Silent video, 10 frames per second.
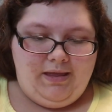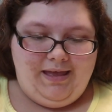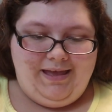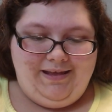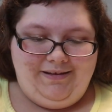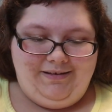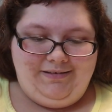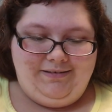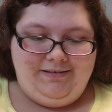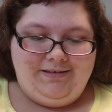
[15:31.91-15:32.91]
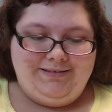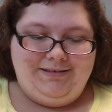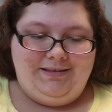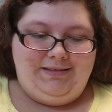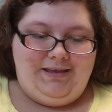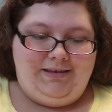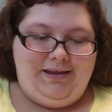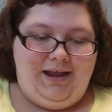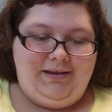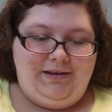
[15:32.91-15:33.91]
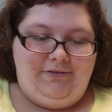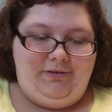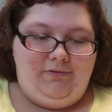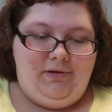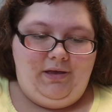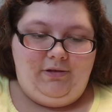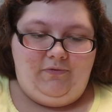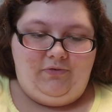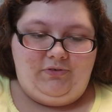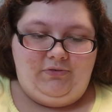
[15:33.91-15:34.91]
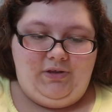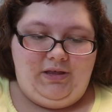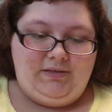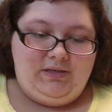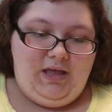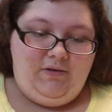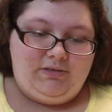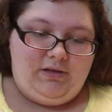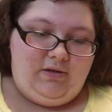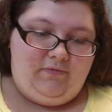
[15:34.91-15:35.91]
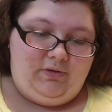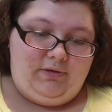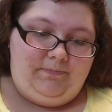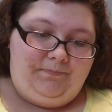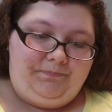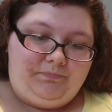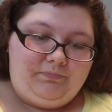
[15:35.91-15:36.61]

air in, like, 90-degree weather for 2 days. So that was not fun.